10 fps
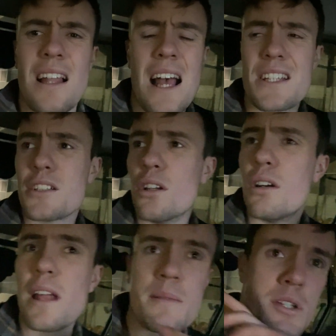Last
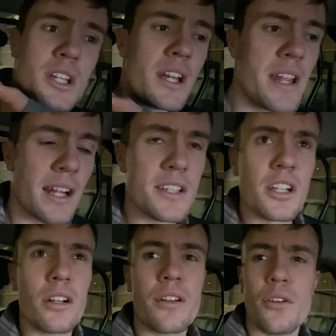load, I'm just going to nick this
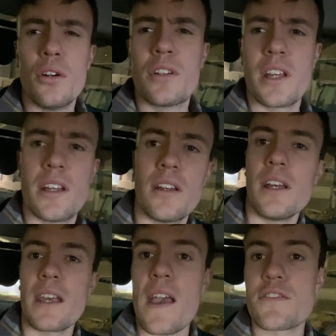along the road.
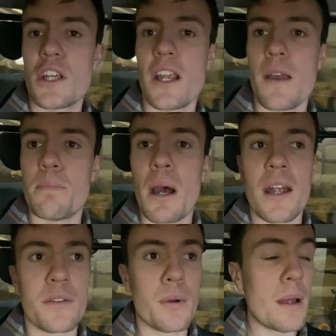Kev's going to get
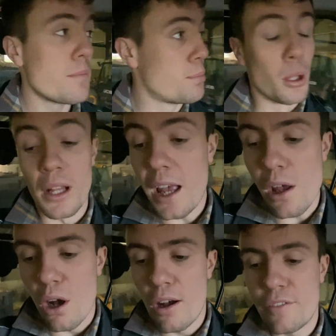parked where I'm pulling
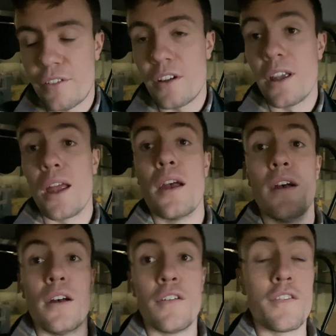out of,
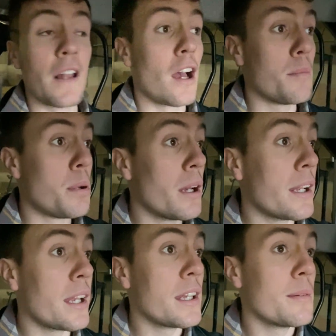fill up, and
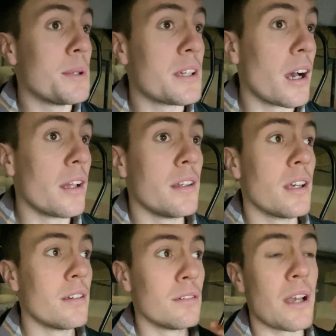then he'll be
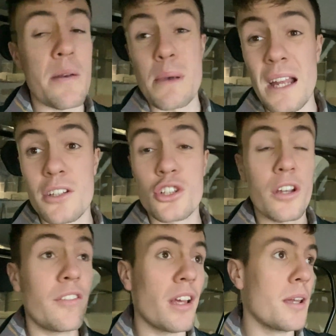done. We'll get back to
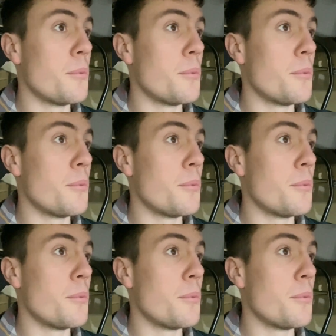shifting in the